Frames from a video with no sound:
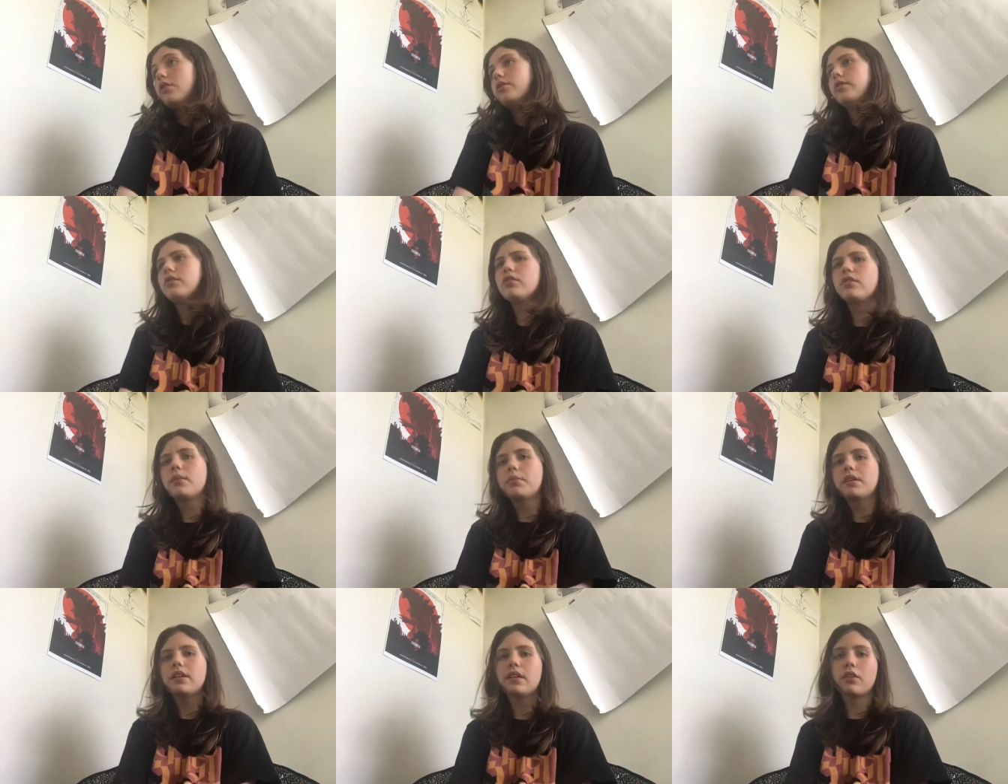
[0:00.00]
do
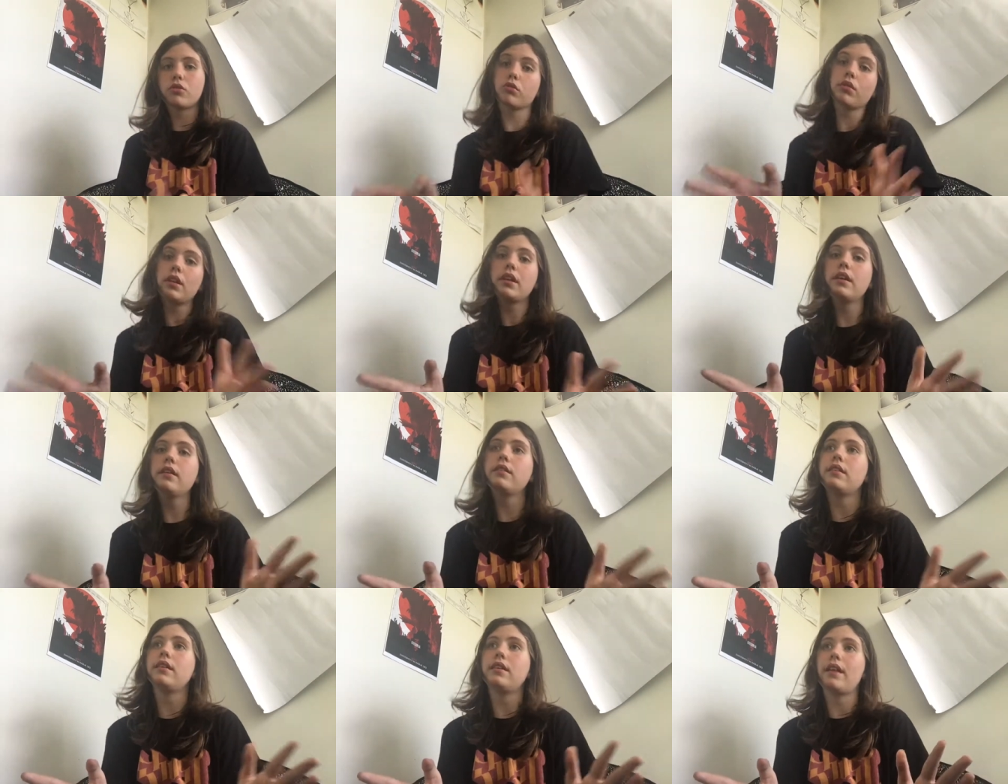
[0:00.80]
something that's really
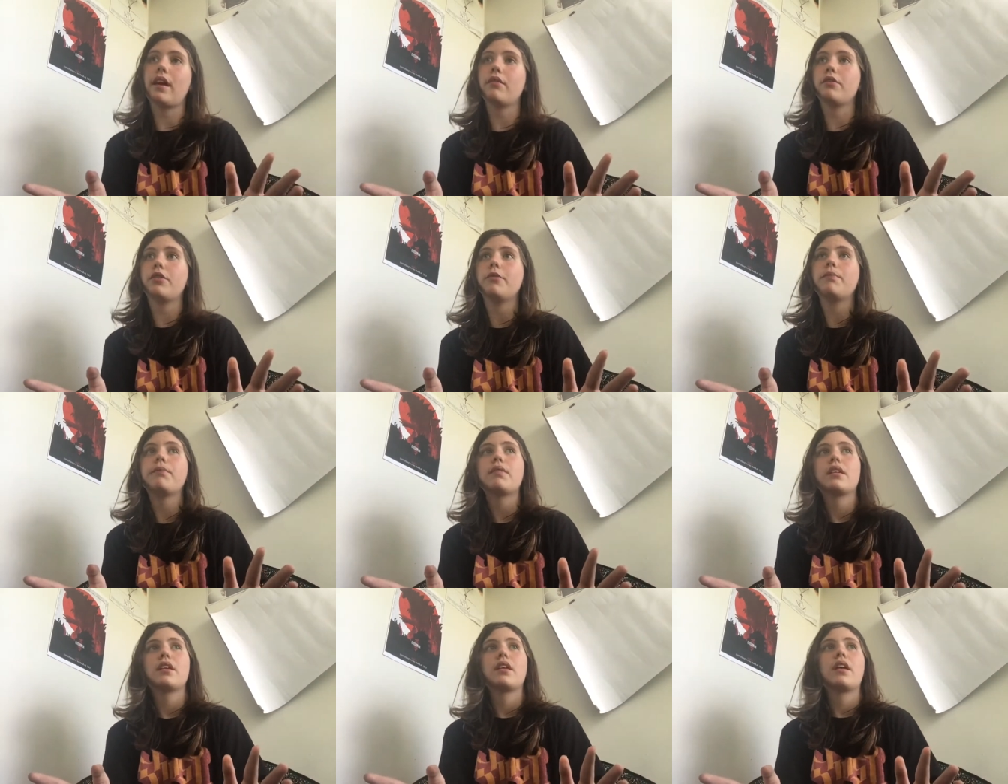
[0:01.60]
easy in that room,
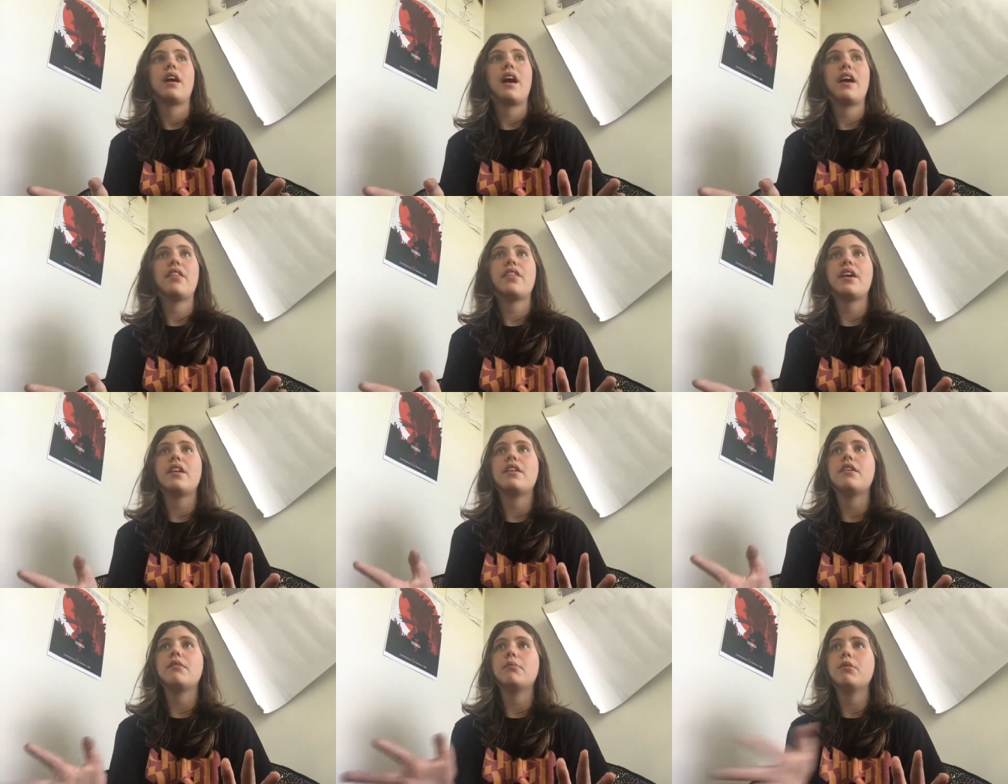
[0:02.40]
and then
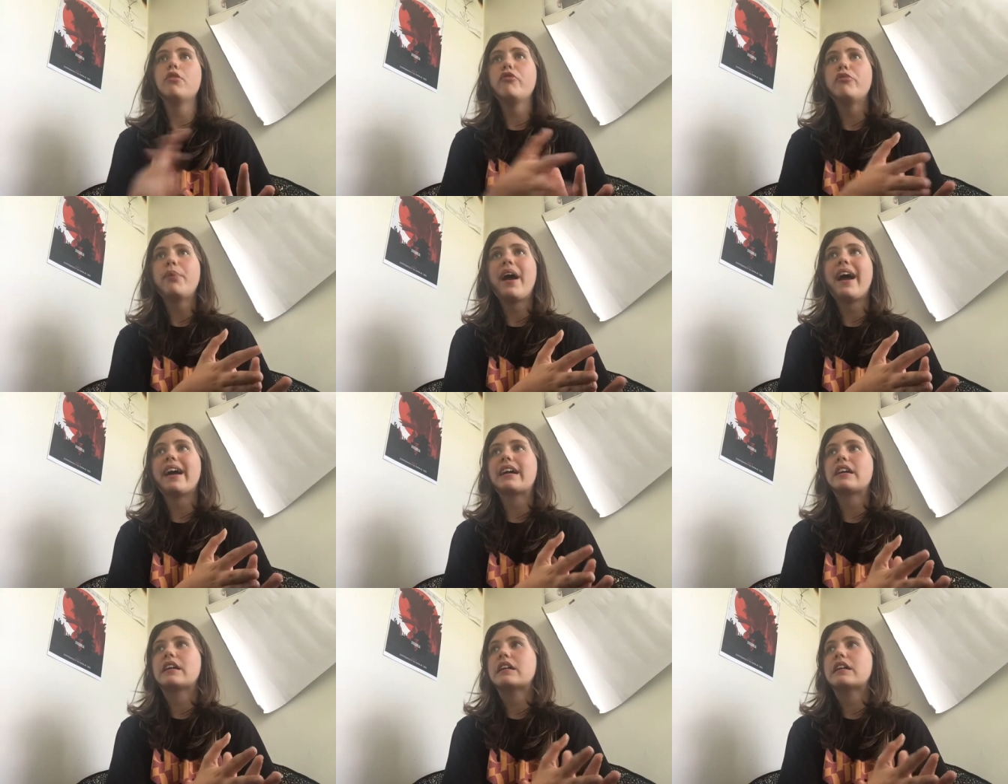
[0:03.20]
move back